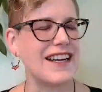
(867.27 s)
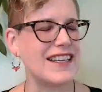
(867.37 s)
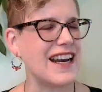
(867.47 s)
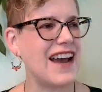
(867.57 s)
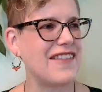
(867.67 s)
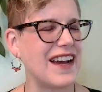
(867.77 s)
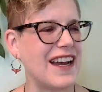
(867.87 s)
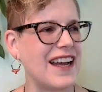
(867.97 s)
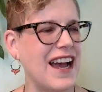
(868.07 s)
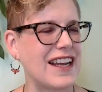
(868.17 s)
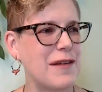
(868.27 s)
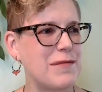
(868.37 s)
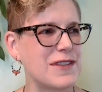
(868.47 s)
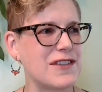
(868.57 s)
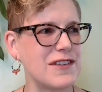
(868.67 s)
I did have a
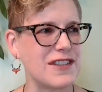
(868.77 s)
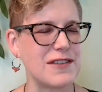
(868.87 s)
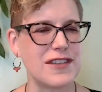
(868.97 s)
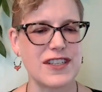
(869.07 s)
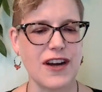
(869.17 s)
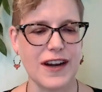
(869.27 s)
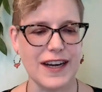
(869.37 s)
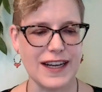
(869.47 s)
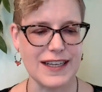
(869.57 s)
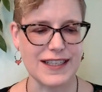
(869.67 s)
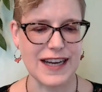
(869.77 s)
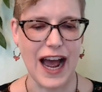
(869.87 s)
couple students who started